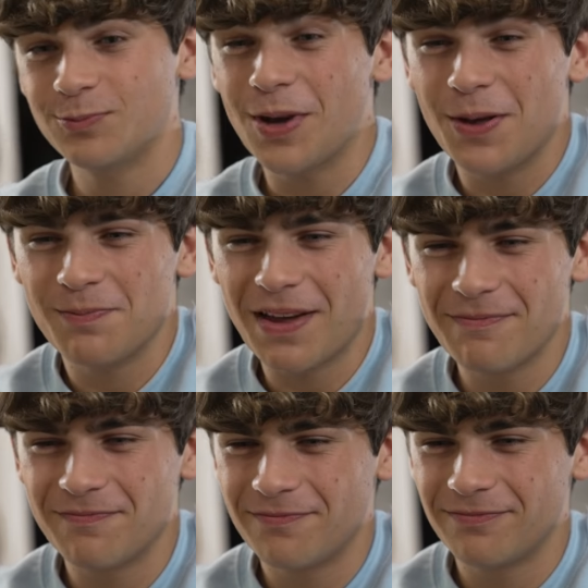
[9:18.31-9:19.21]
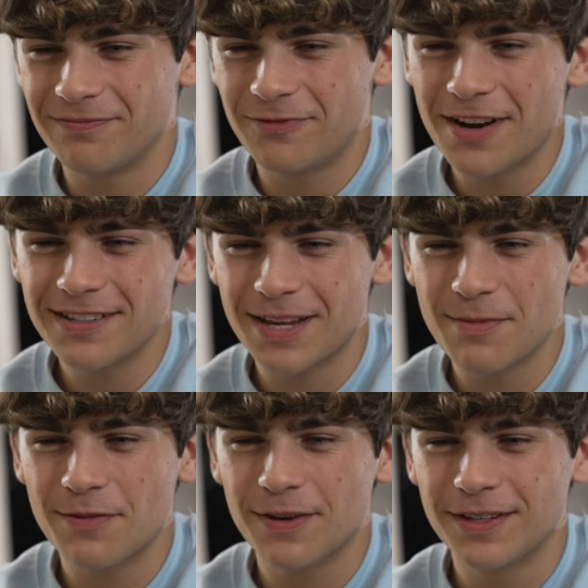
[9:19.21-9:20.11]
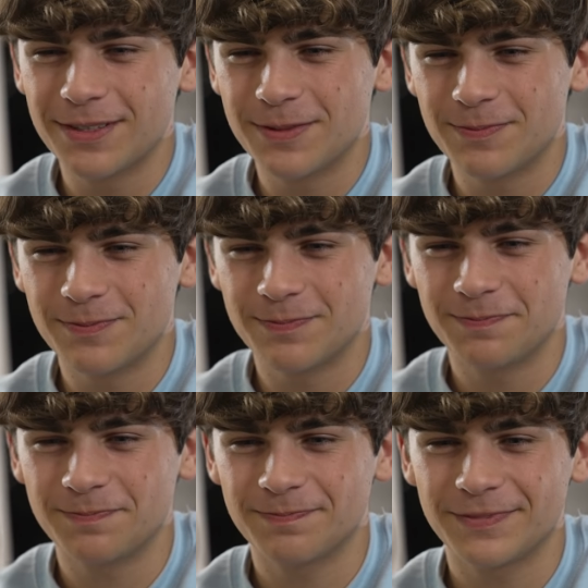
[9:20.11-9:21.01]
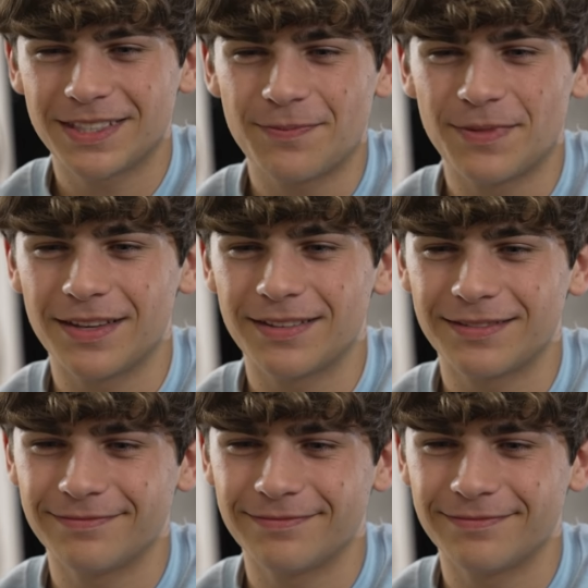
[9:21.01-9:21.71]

Well, my friends came over to something.